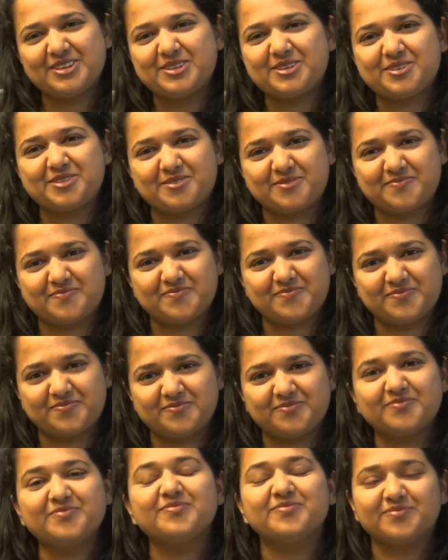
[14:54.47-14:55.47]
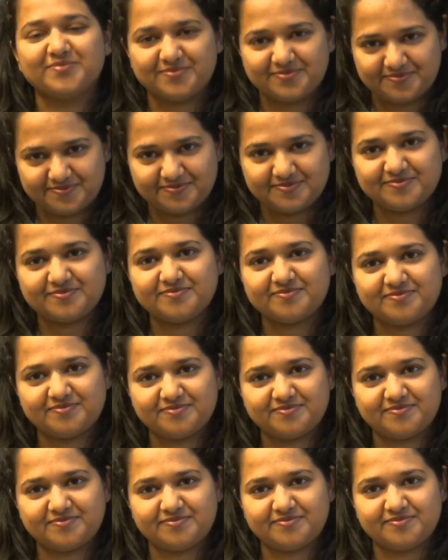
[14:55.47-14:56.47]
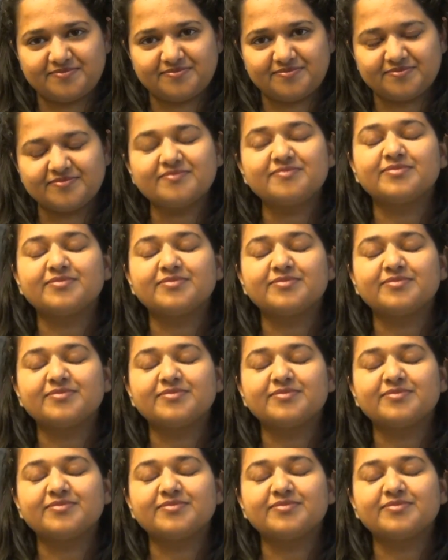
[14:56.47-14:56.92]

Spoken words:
around you just striking gold.